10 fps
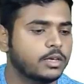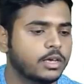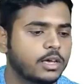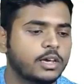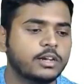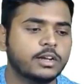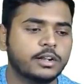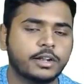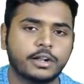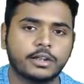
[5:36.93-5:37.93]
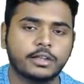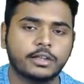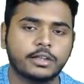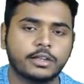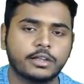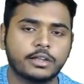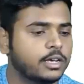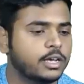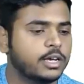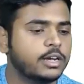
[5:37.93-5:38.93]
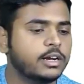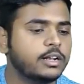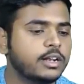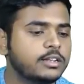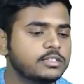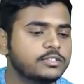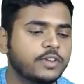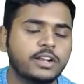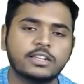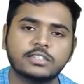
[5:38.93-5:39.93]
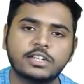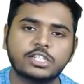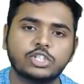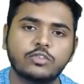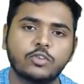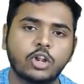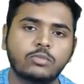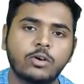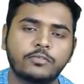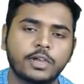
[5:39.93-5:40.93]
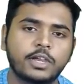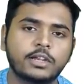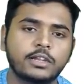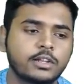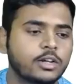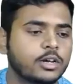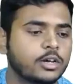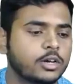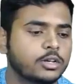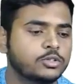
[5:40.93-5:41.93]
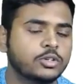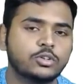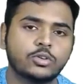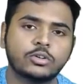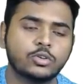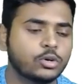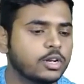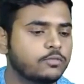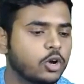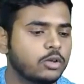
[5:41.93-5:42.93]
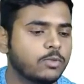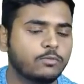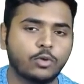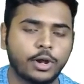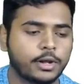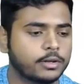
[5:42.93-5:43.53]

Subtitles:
Air content. Air content is defined as the ratio of volume of air to the total volume of void.